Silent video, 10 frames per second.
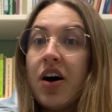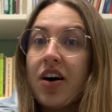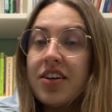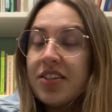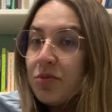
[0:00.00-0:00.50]

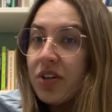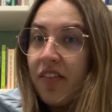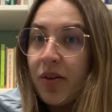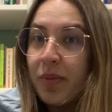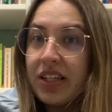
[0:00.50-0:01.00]
awesome
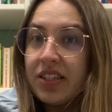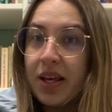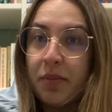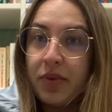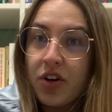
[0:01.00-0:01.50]
travel mates
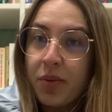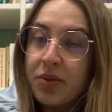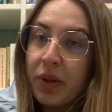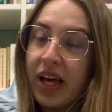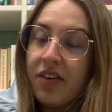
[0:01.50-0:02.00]
and
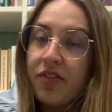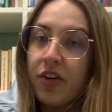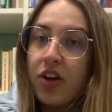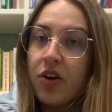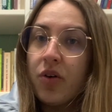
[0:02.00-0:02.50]
trips planned
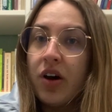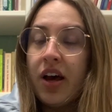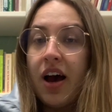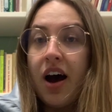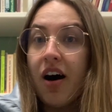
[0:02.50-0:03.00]
for you
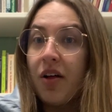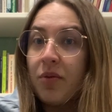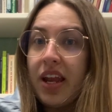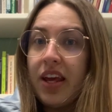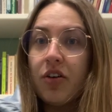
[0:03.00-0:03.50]

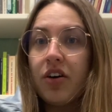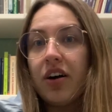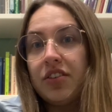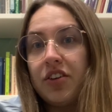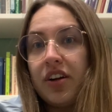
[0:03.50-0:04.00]
already, or
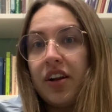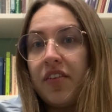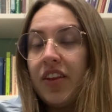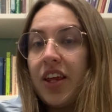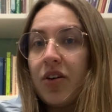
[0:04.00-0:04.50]

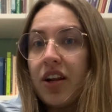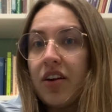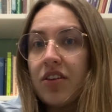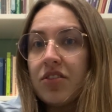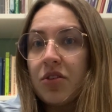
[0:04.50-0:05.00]
alternatively, you can
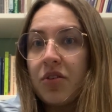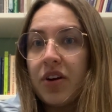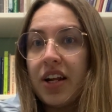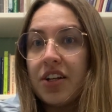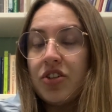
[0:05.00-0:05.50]
also
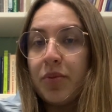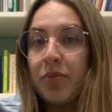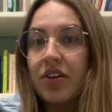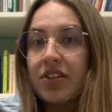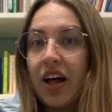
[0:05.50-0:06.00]
create a trip
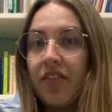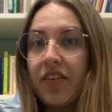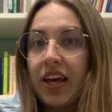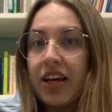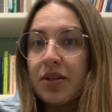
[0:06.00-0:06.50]
yourself
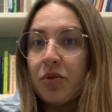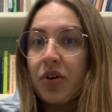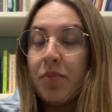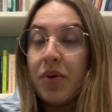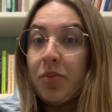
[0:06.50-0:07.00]
and get some
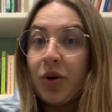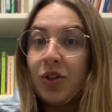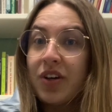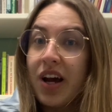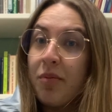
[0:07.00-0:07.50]
great people
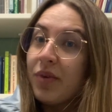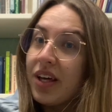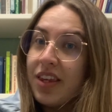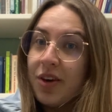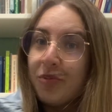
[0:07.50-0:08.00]
to come
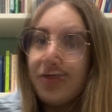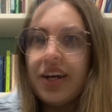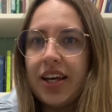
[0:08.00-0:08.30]
with you.